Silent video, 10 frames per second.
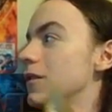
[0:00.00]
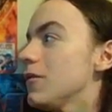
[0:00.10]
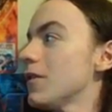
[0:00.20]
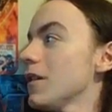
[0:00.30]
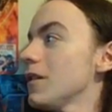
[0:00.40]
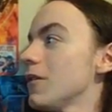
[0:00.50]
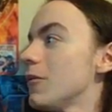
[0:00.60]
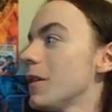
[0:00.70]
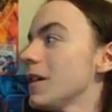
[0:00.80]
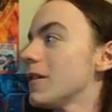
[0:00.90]
you'll make a lot
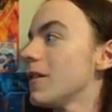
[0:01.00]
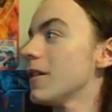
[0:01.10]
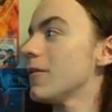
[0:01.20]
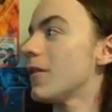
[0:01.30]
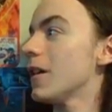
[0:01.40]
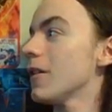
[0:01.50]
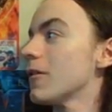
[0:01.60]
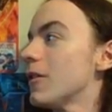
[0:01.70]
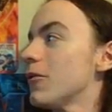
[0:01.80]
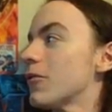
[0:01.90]
of IRL
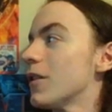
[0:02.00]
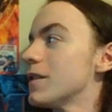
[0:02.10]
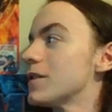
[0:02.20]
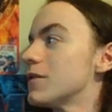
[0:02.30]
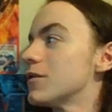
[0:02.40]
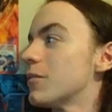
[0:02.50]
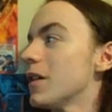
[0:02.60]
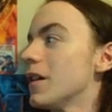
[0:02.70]
friends in Japan?